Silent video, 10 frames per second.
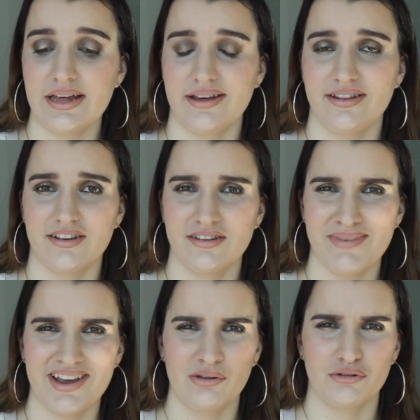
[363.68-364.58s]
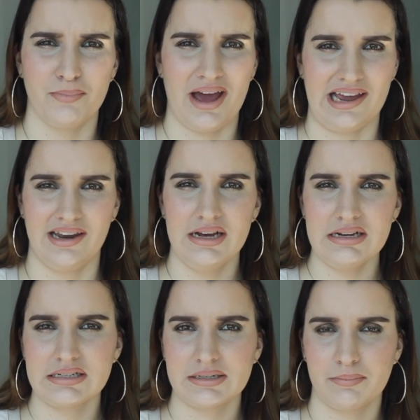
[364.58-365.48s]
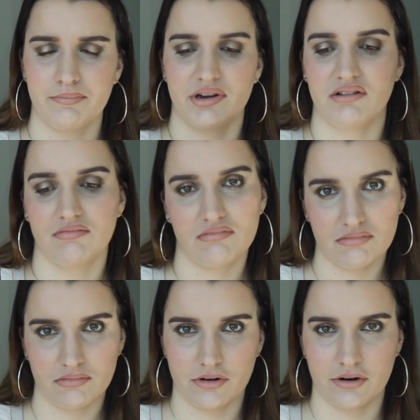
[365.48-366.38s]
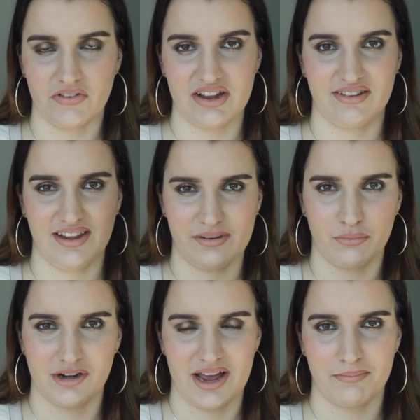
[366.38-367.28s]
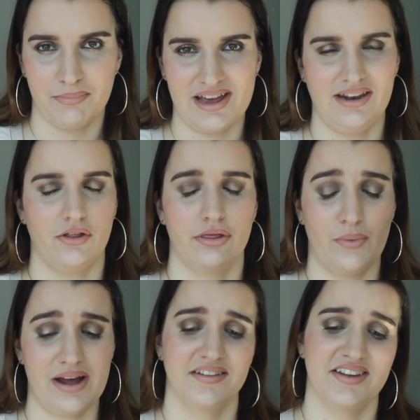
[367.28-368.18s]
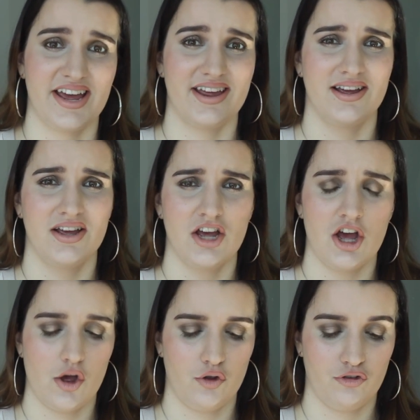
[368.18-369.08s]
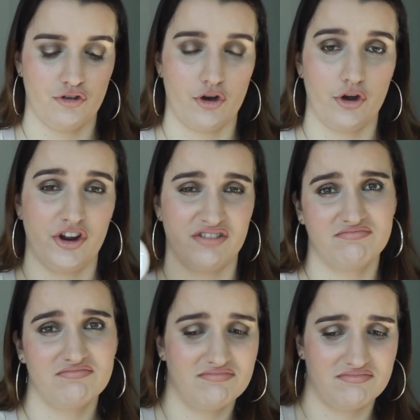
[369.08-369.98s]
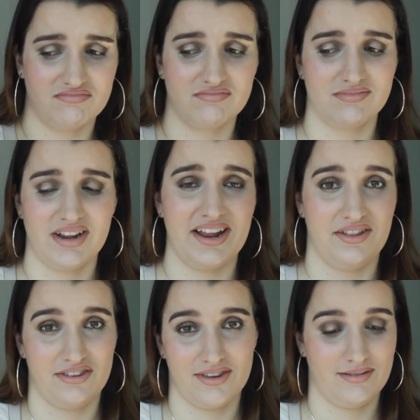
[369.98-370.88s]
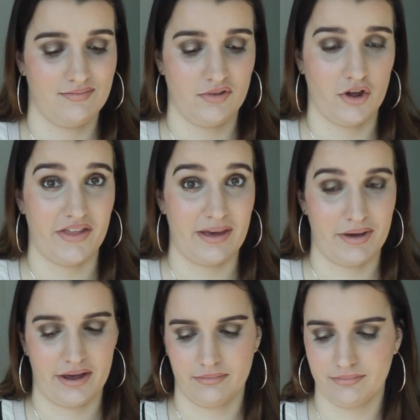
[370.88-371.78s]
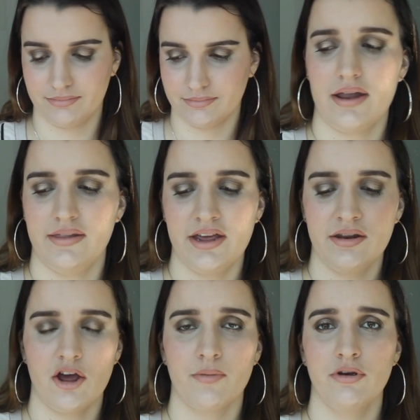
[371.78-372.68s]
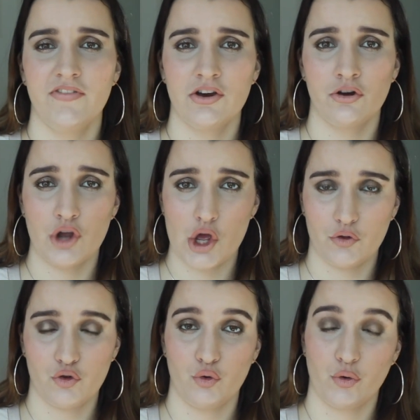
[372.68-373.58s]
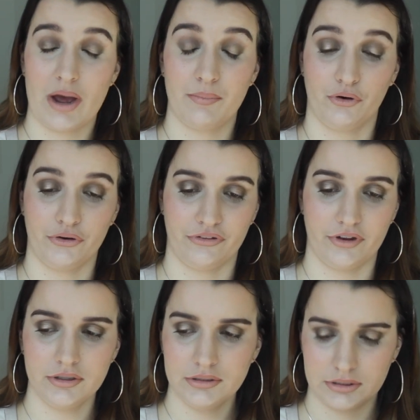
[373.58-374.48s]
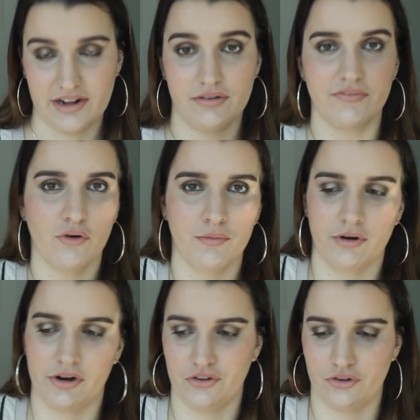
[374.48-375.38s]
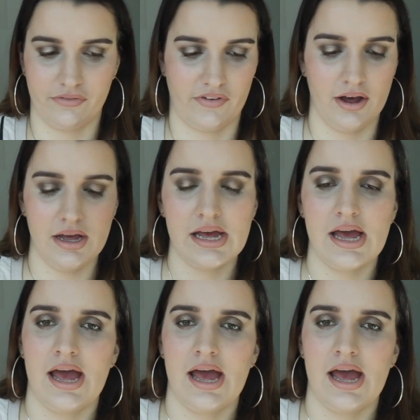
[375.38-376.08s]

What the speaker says: It does make it look paler, but obviously it would get paler throughout the day, so it's not that bad. And then moving on to a bronzer. That's 4 products so far.